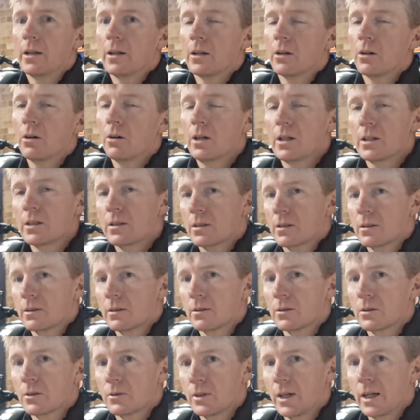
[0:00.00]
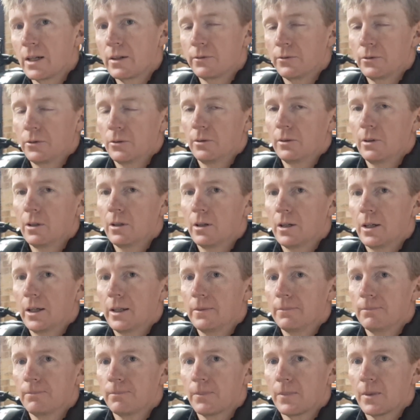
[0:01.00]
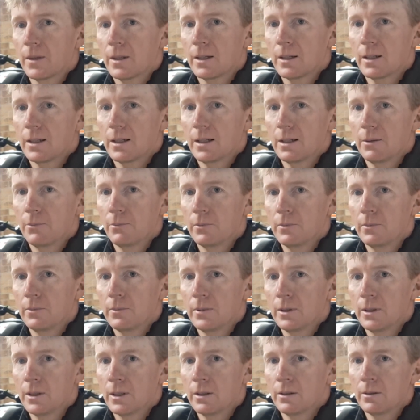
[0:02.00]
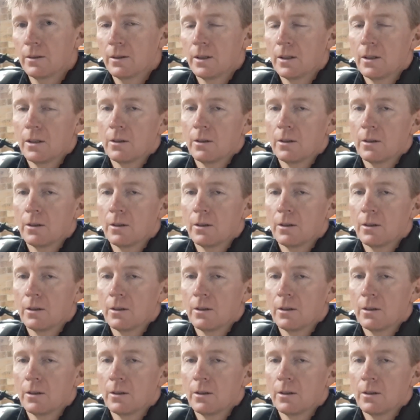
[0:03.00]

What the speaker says: nice straight fuel line, you know,